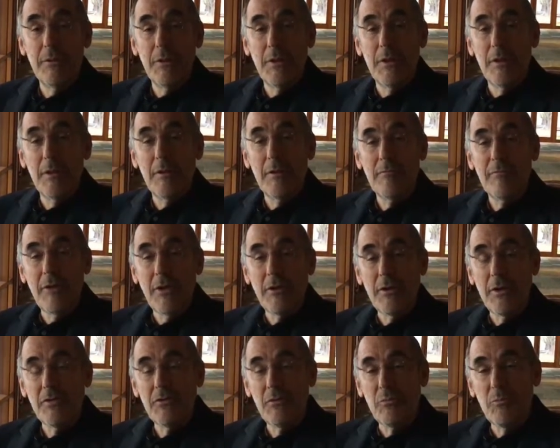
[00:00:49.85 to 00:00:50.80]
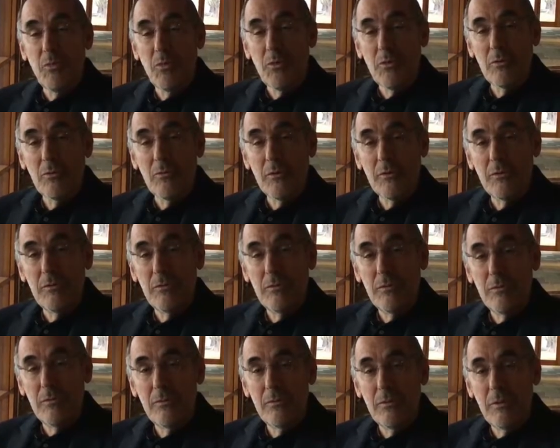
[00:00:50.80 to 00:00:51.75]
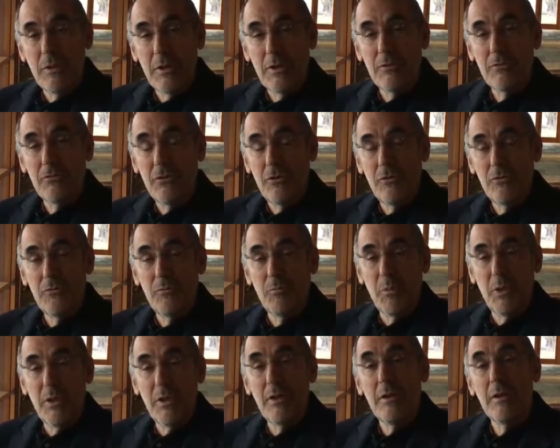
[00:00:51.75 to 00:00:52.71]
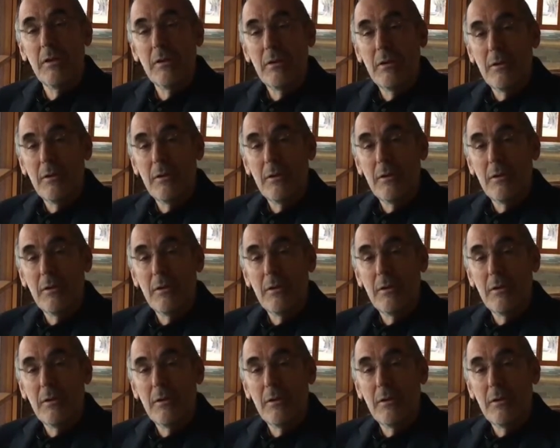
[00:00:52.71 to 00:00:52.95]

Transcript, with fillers: the foundation board would you know choose me